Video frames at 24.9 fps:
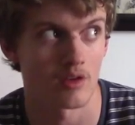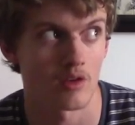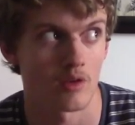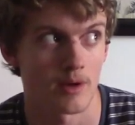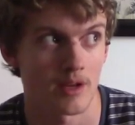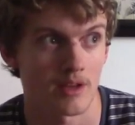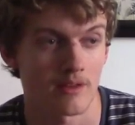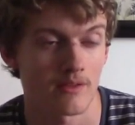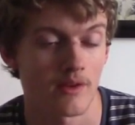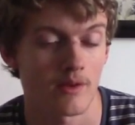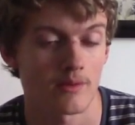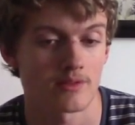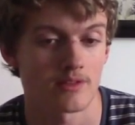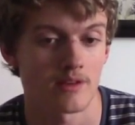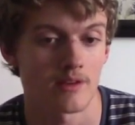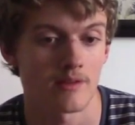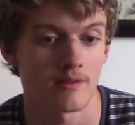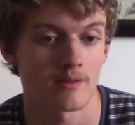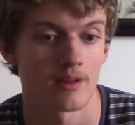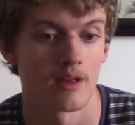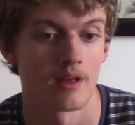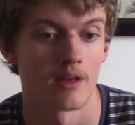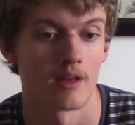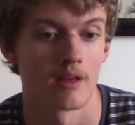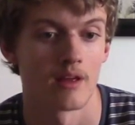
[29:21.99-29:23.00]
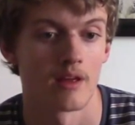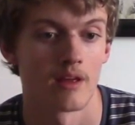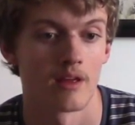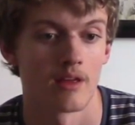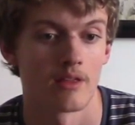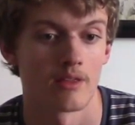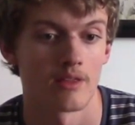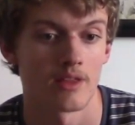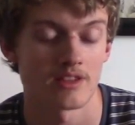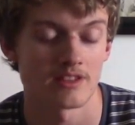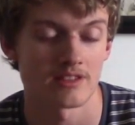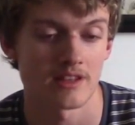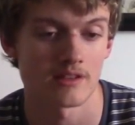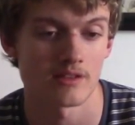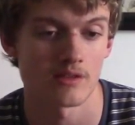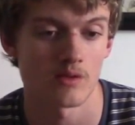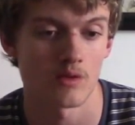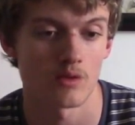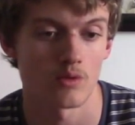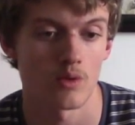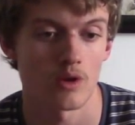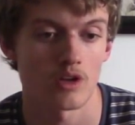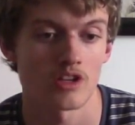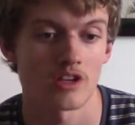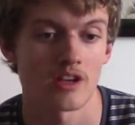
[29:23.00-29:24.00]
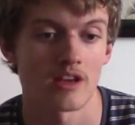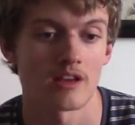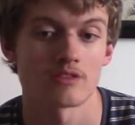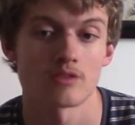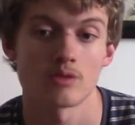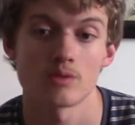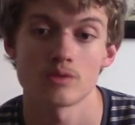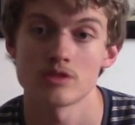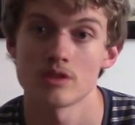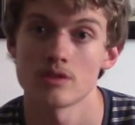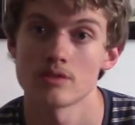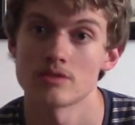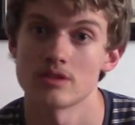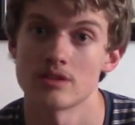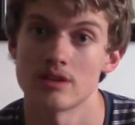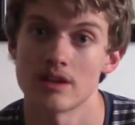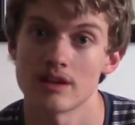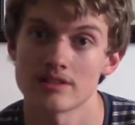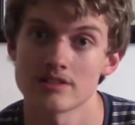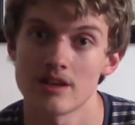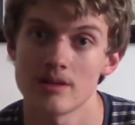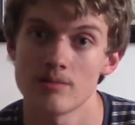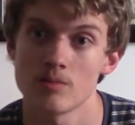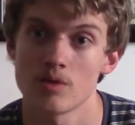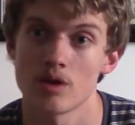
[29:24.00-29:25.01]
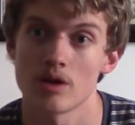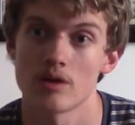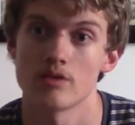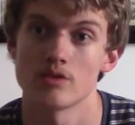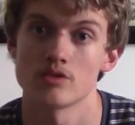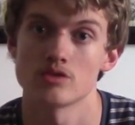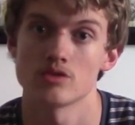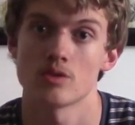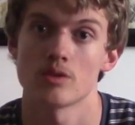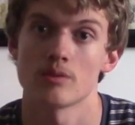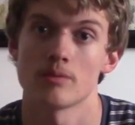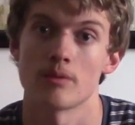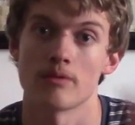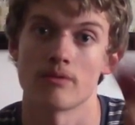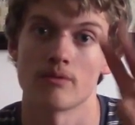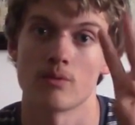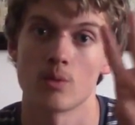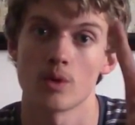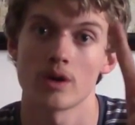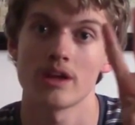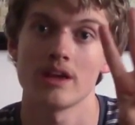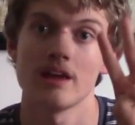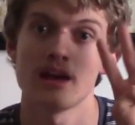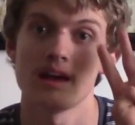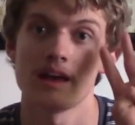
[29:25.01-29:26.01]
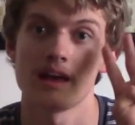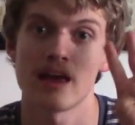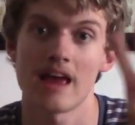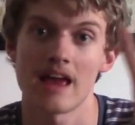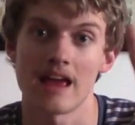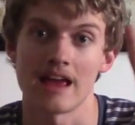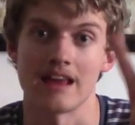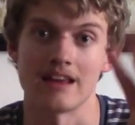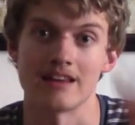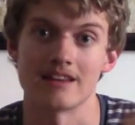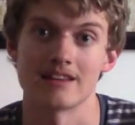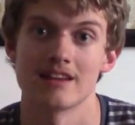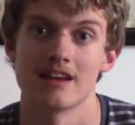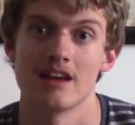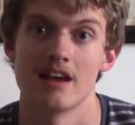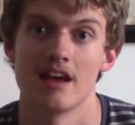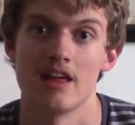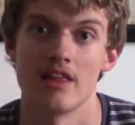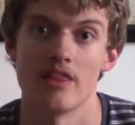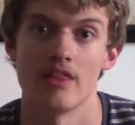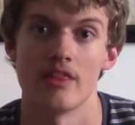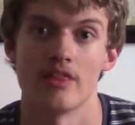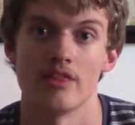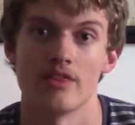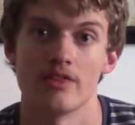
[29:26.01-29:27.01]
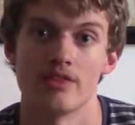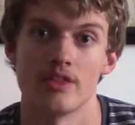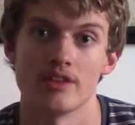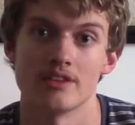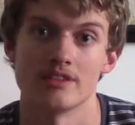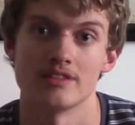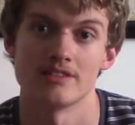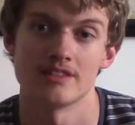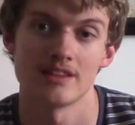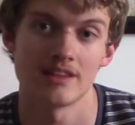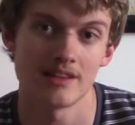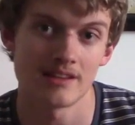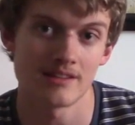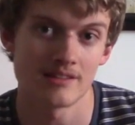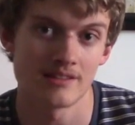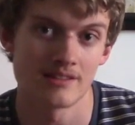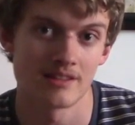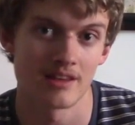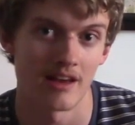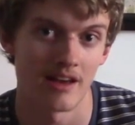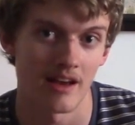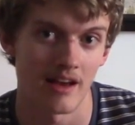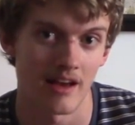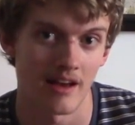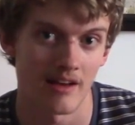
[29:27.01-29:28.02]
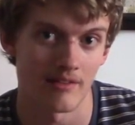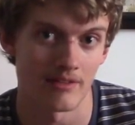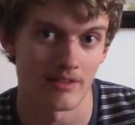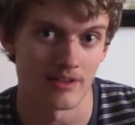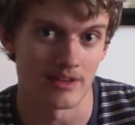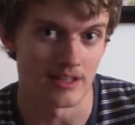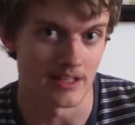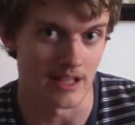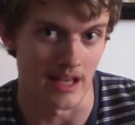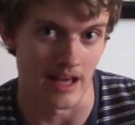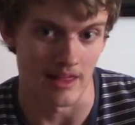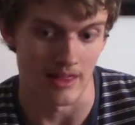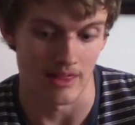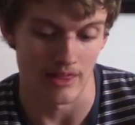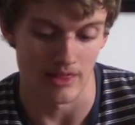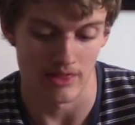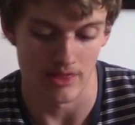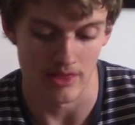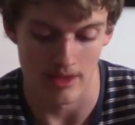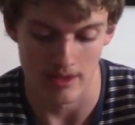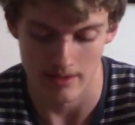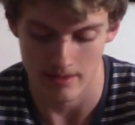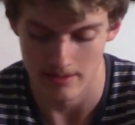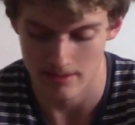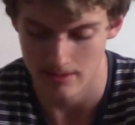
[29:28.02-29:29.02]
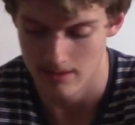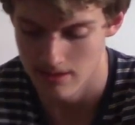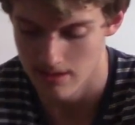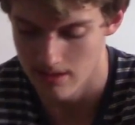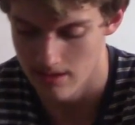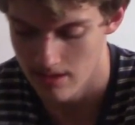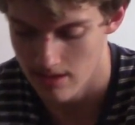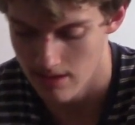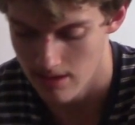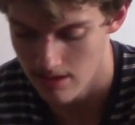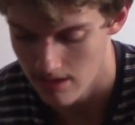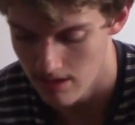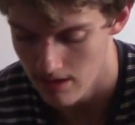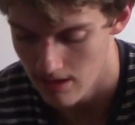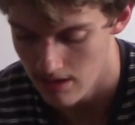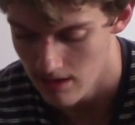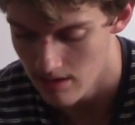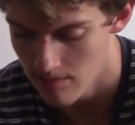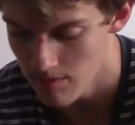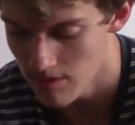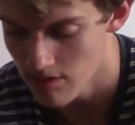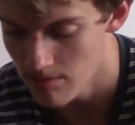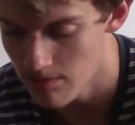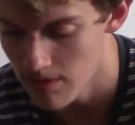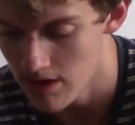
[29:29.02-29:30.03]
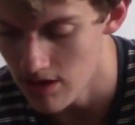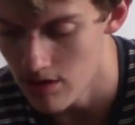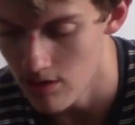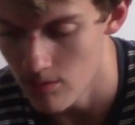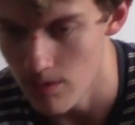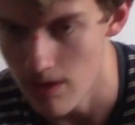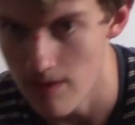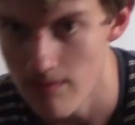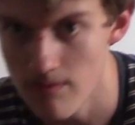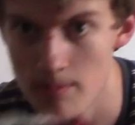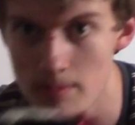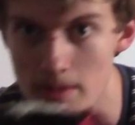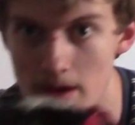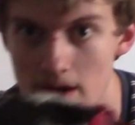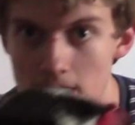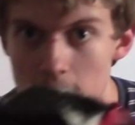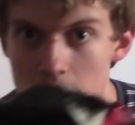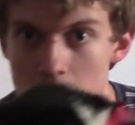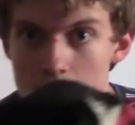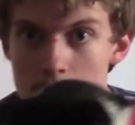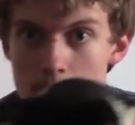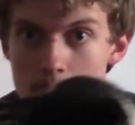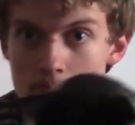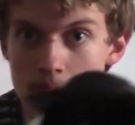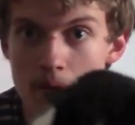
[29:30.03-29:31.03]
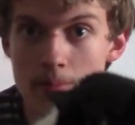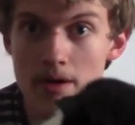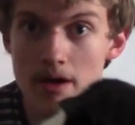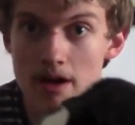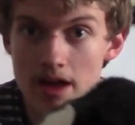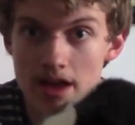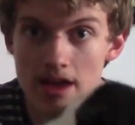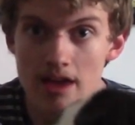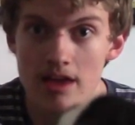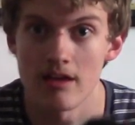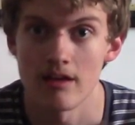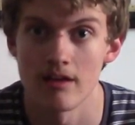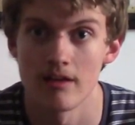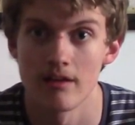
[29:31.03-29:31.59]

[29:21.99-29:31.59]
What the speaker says: know when it goes out. Thanks again so much for watching. And as always, I'll see you next time where review story number 48, The Seeds of Death. Smudge, wave goodbye. Bye-bye.